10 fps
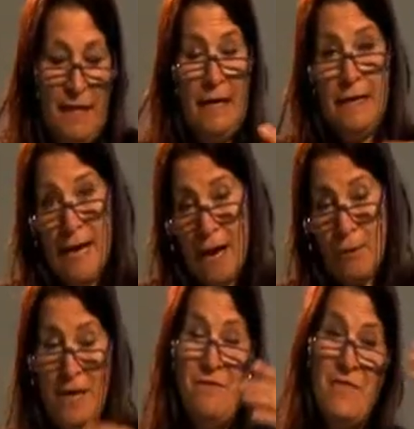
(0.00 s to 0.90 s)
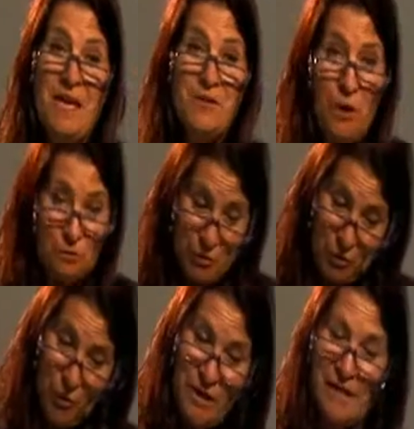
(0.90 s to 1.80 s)
Now, if they don't
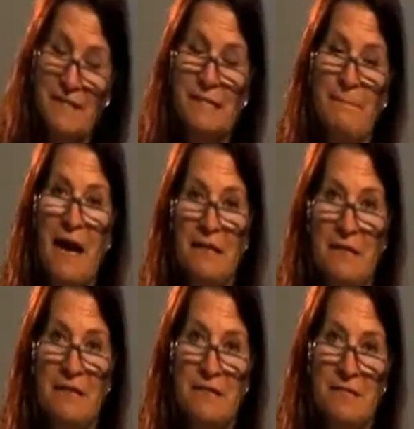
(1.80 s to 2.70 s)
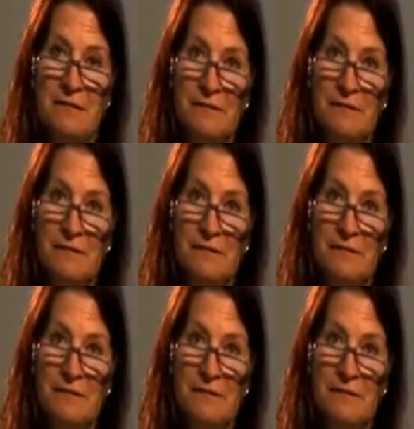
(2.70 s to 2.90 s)
do it in Spanish,